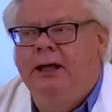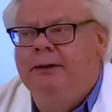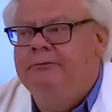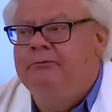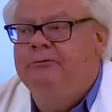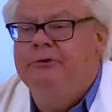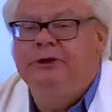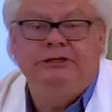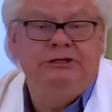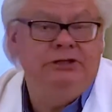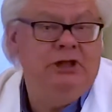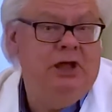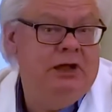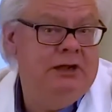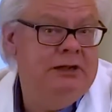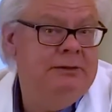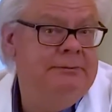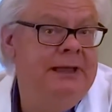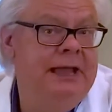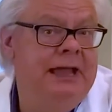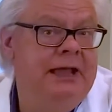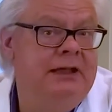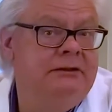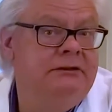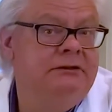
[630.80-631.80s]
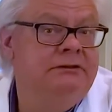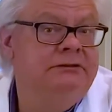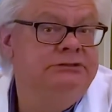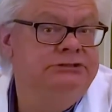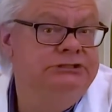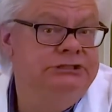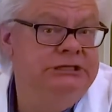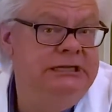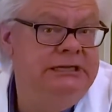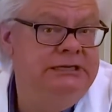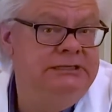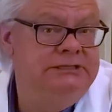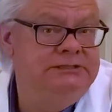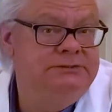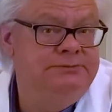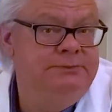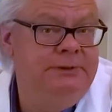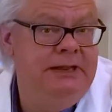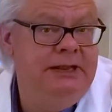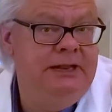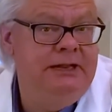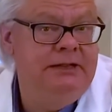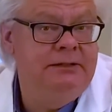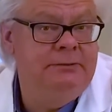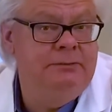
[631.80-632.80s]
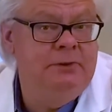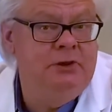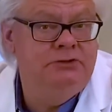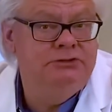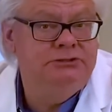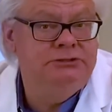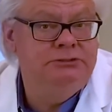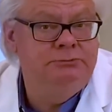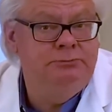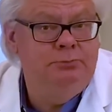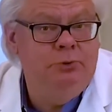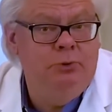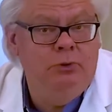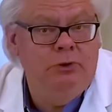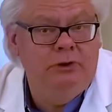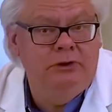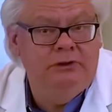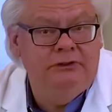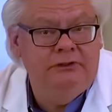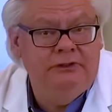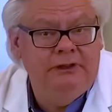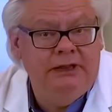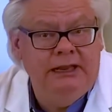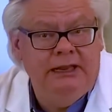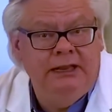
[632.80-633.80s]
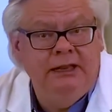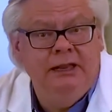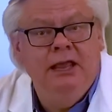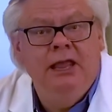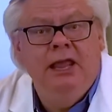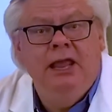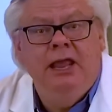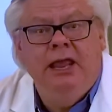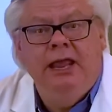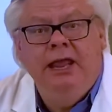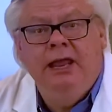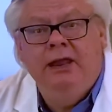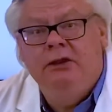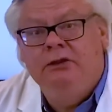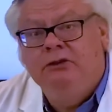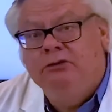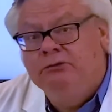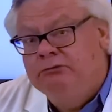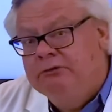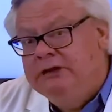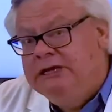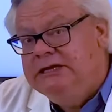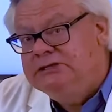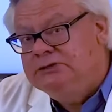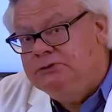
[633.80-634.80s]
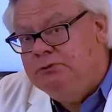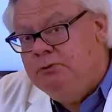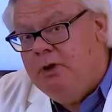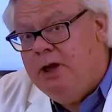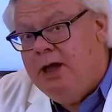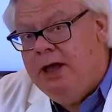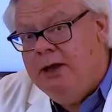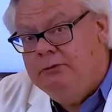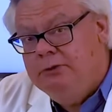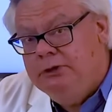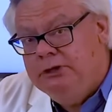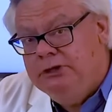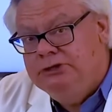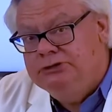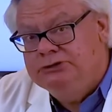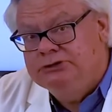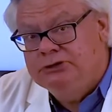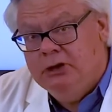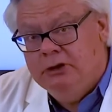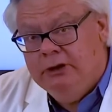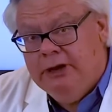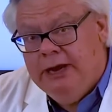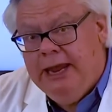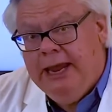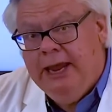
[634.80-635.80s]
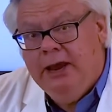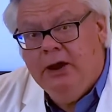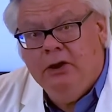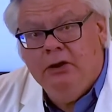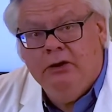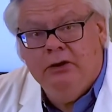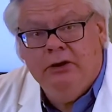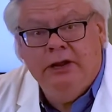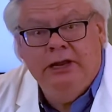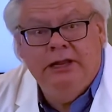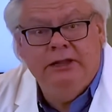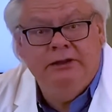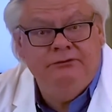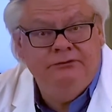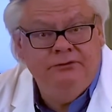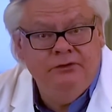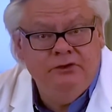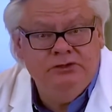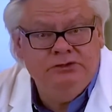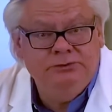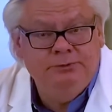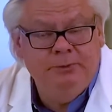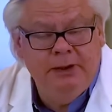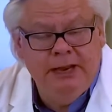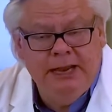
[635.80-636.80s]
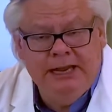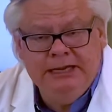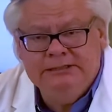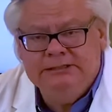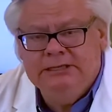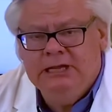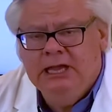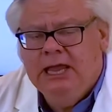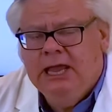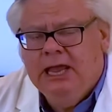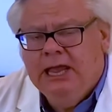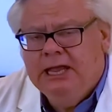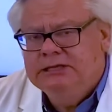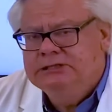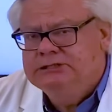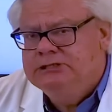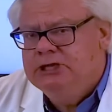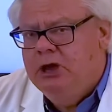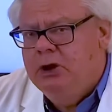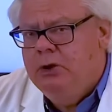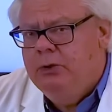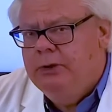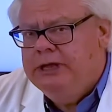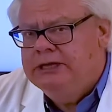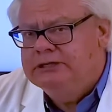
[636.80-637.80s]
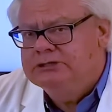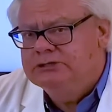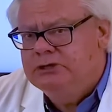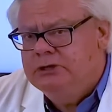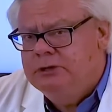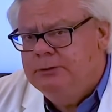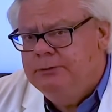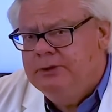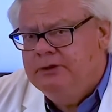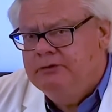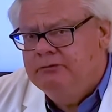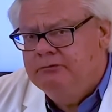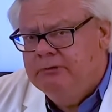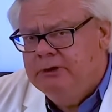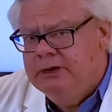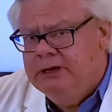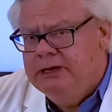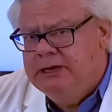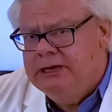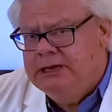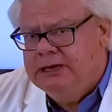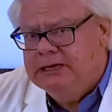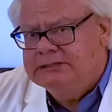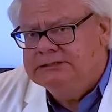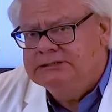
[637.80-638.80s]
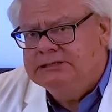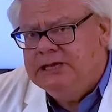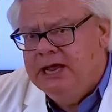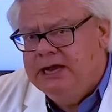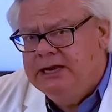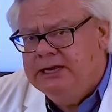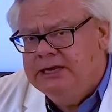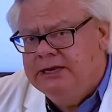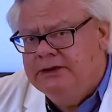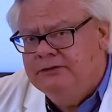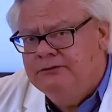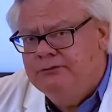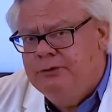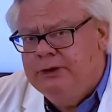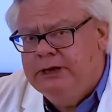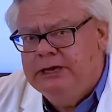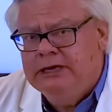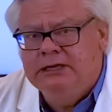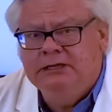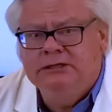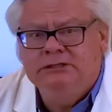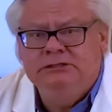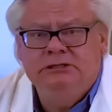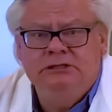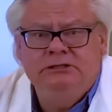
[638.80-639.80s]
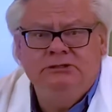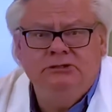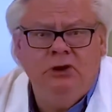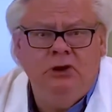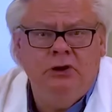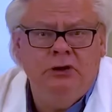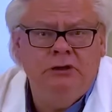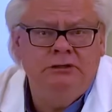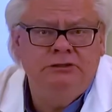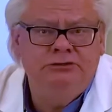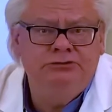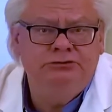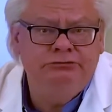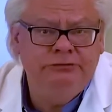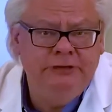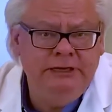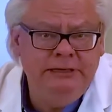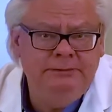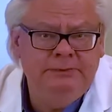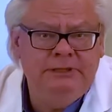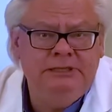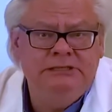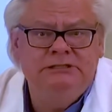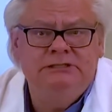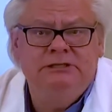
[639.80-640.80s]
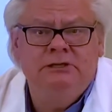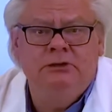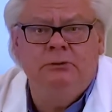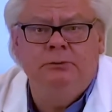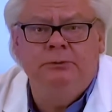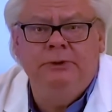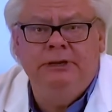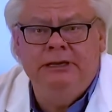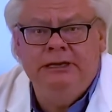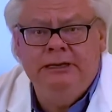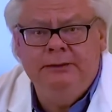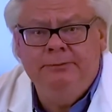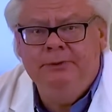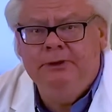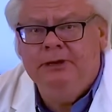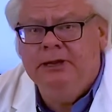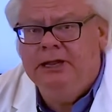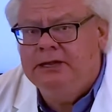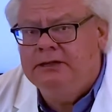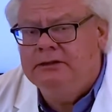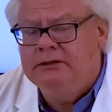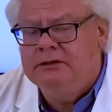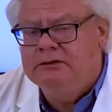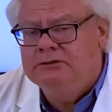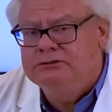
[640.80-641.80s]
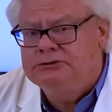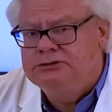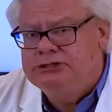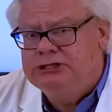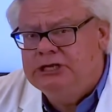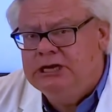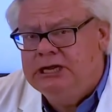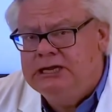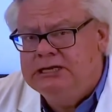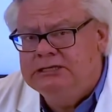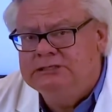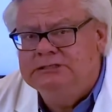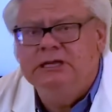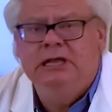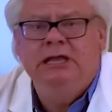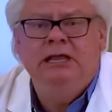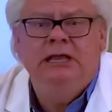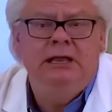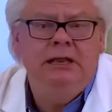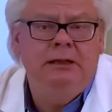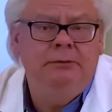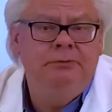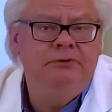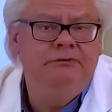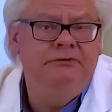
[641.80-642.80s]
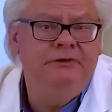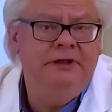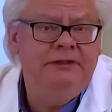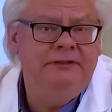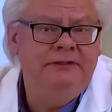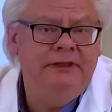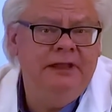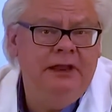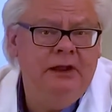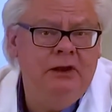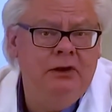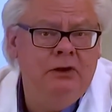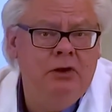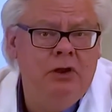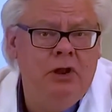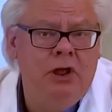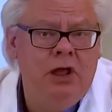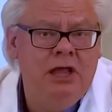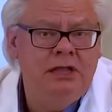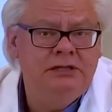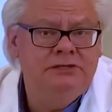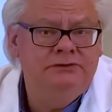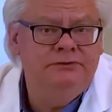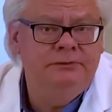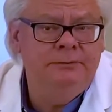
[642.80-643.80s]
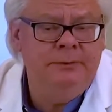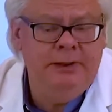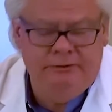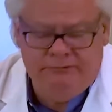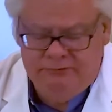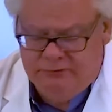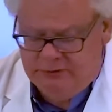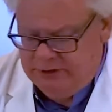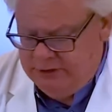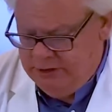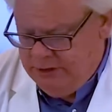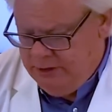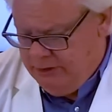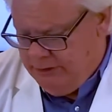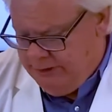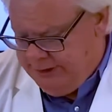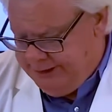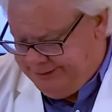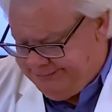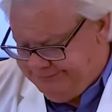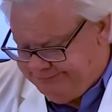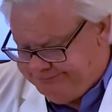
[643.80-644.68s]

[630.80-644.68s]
We talk about genes being the most important thing and the reason why we lose our hair in the first place. And so it's going to be really exciting if we can start treatments that will manipulate those genes and prevent the hair loss from ever occurring.